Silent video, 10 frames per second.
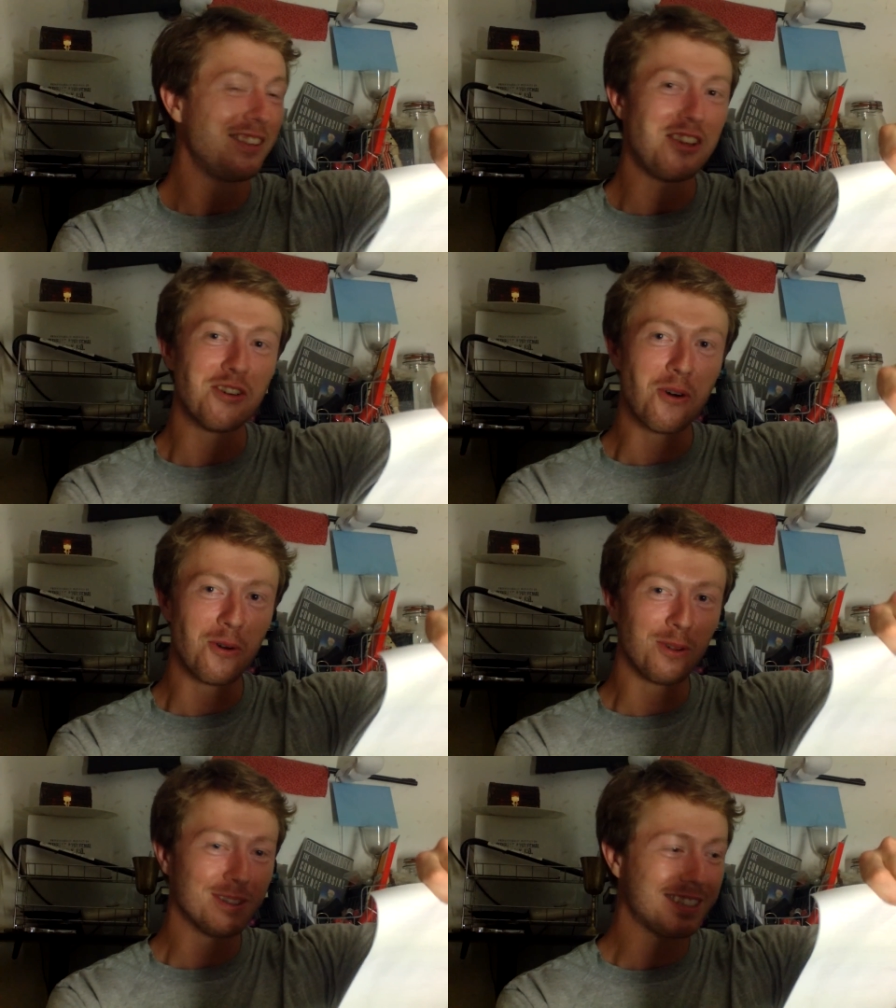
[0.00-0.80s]
Ye
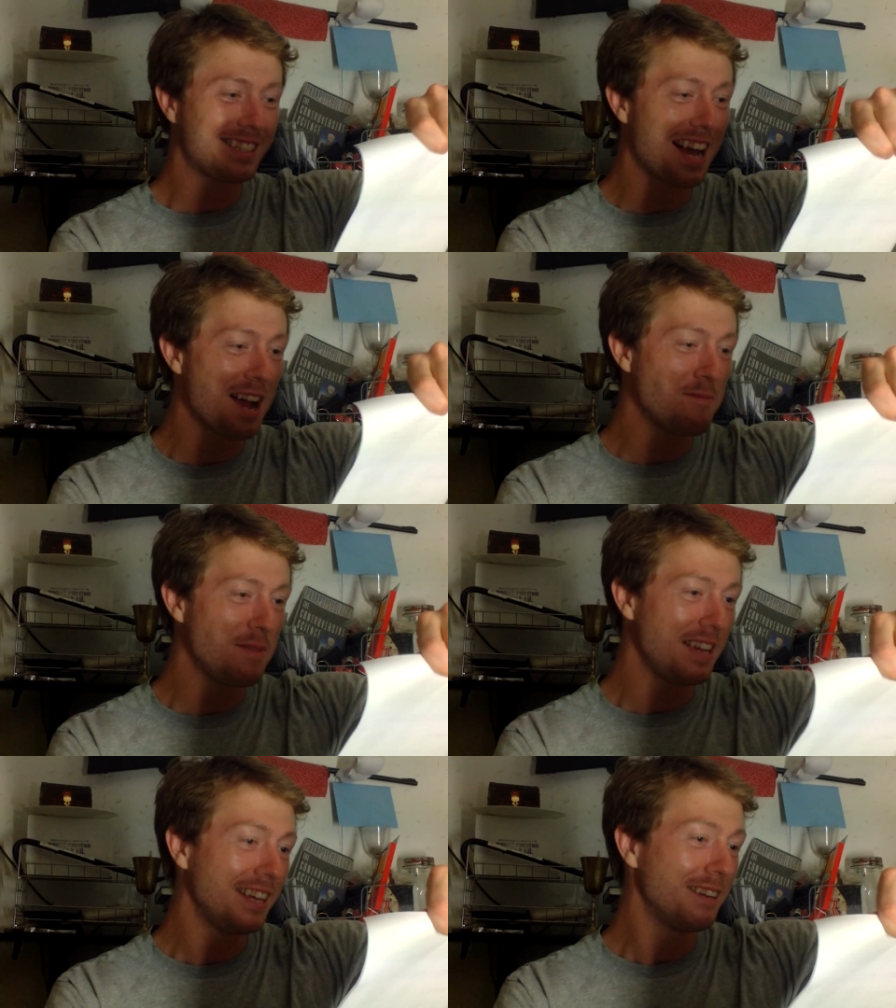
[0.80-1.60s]

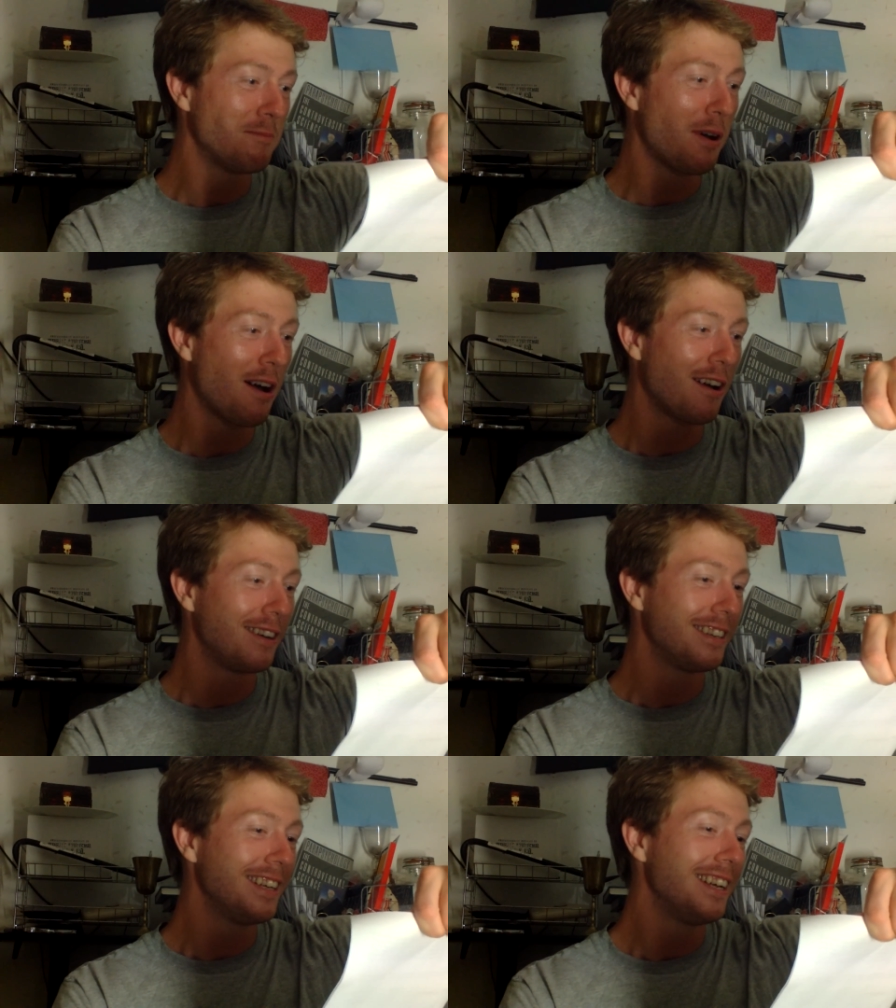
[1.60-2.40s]
old-timey
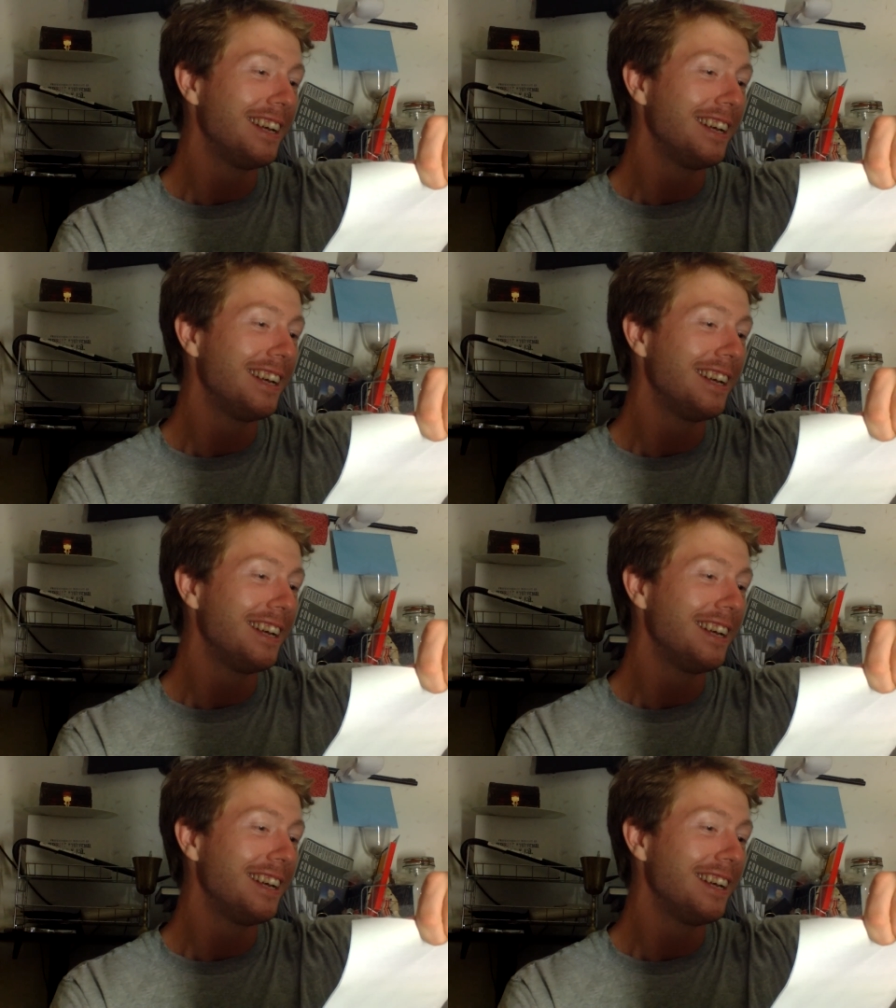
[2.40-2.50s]
bard.